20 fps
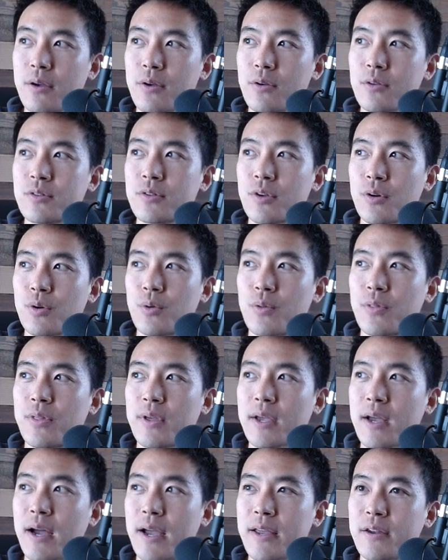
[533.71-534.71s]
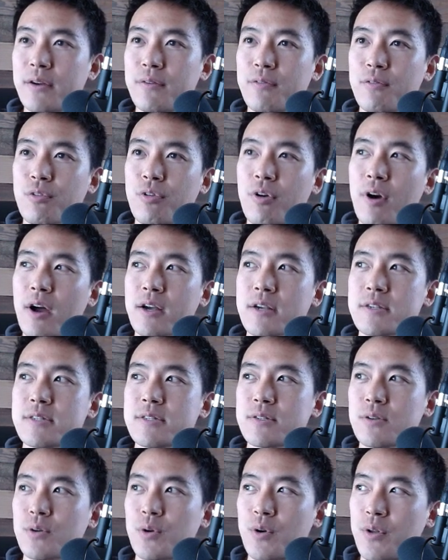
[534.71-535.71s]
so the kind of
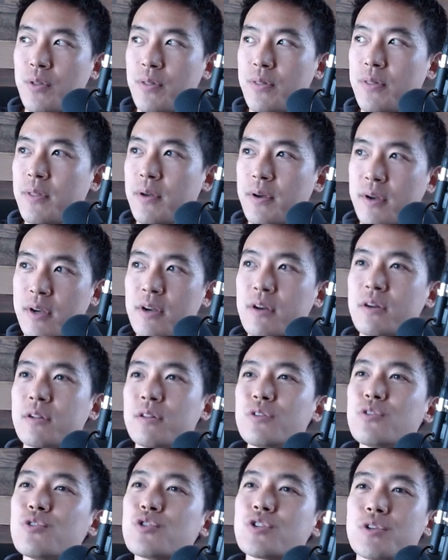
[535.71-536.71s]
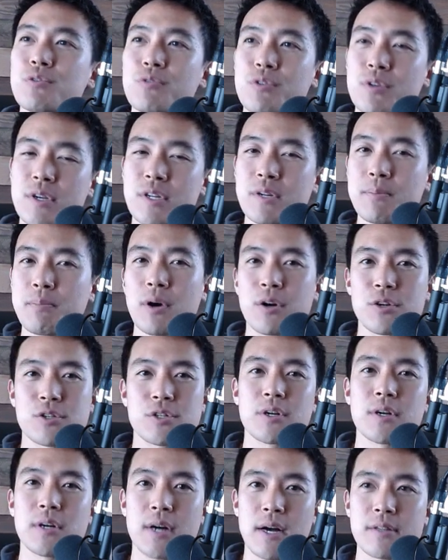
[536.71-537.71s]
crux or the conclusion really to
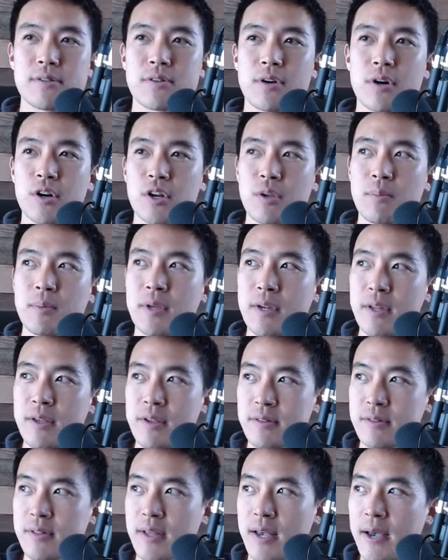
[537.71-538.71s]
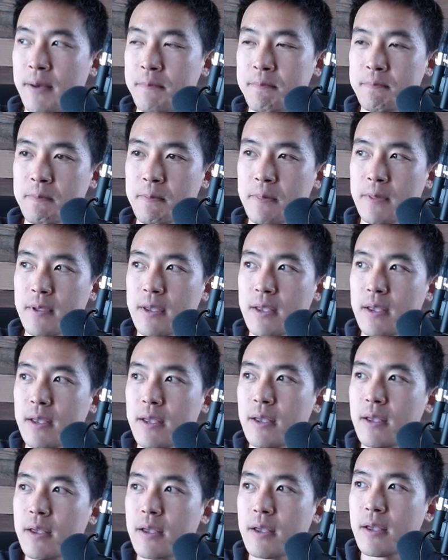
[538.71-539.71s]
Byung-Chul Han's argument is that
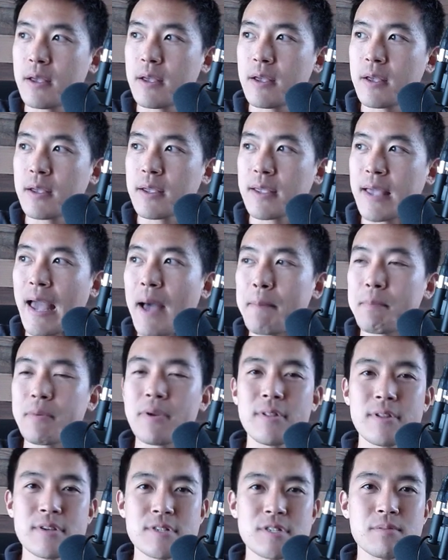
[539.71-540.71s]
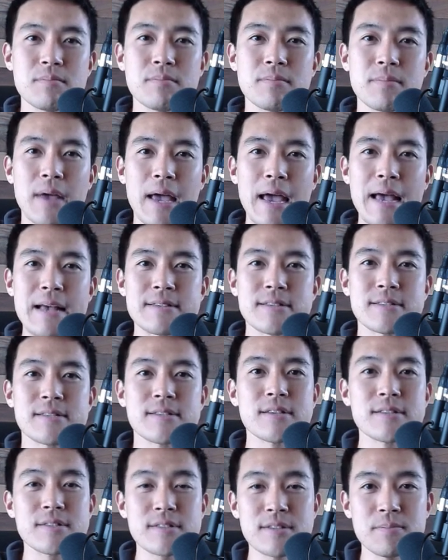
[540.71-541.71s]
capitalism as a
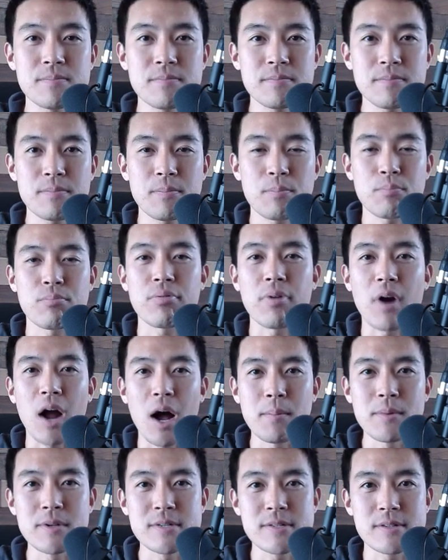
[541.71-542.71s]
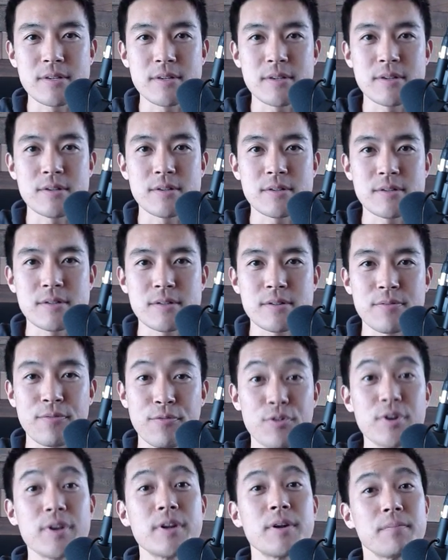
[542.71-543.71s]
system promises
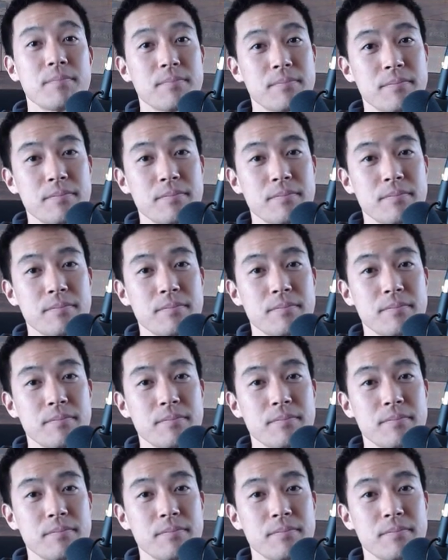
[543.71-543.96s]
freedom.